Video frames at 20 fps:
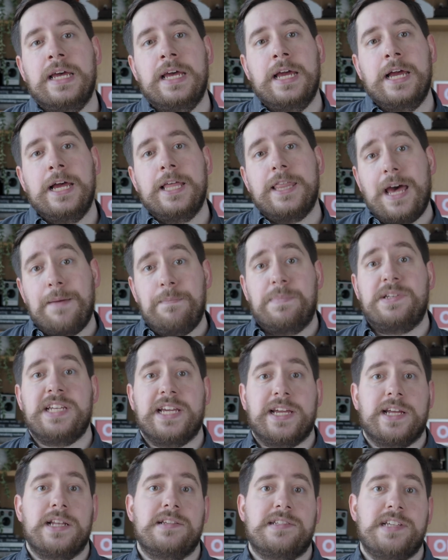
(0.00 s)
That
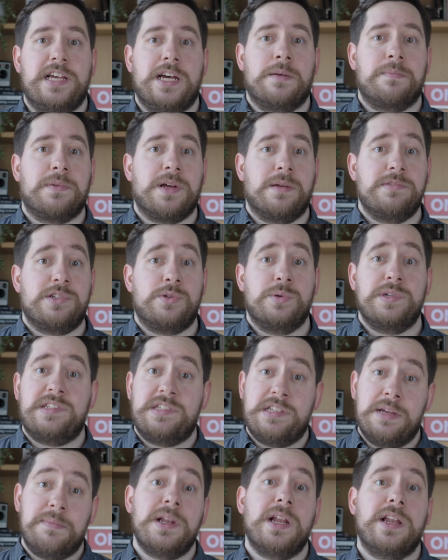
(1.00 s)
particular setup comes to a
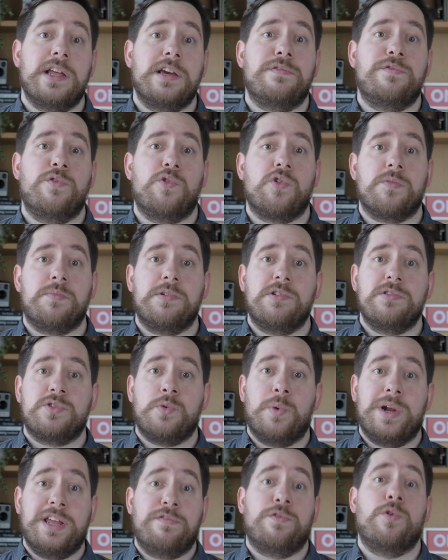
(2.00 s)
similarly affordable
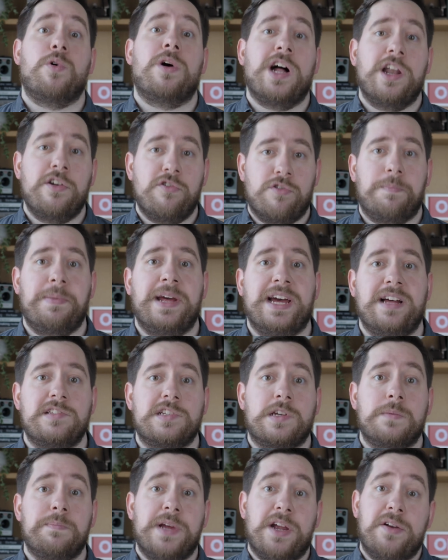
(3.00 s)
£2,400,
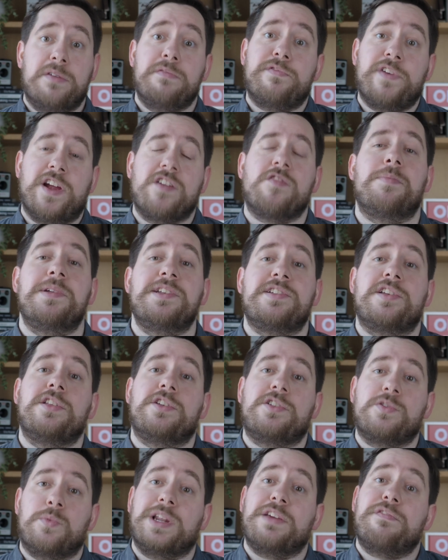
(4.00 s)
comparing favourably to the
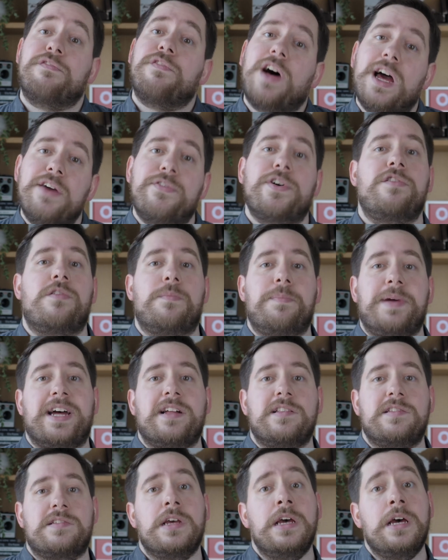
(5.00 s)

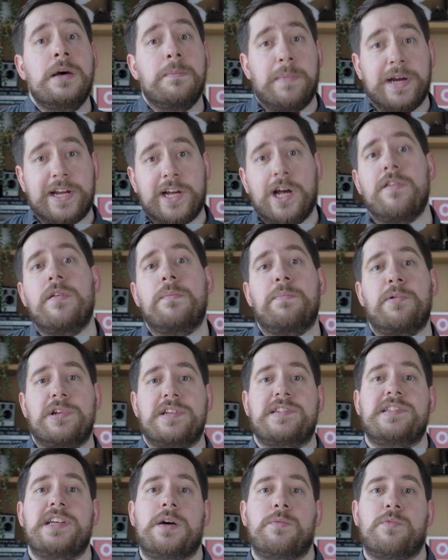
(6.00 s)
£2,500 my current body
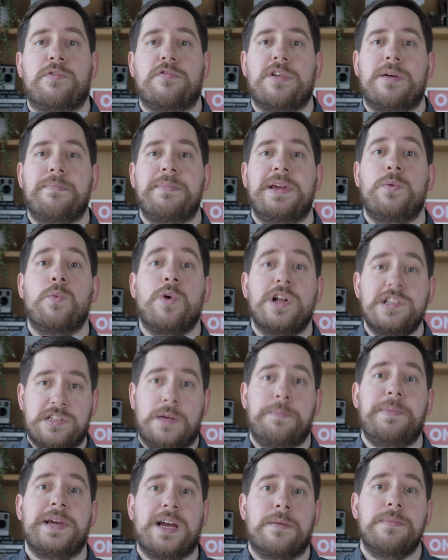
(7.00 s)
setup will run me once I
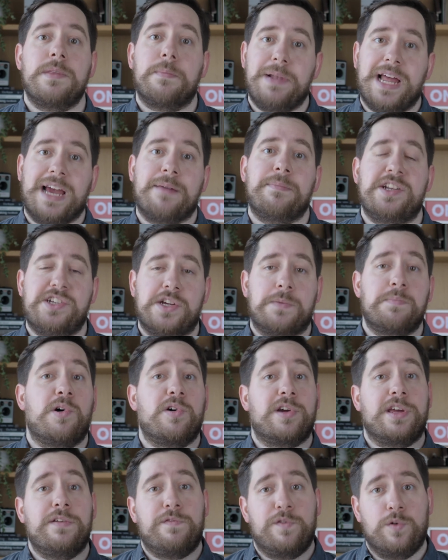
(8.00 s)
pick up the Blackmagic
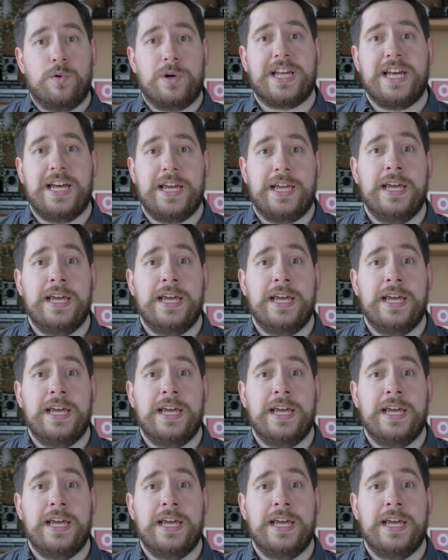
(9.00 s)
Pocket 4K.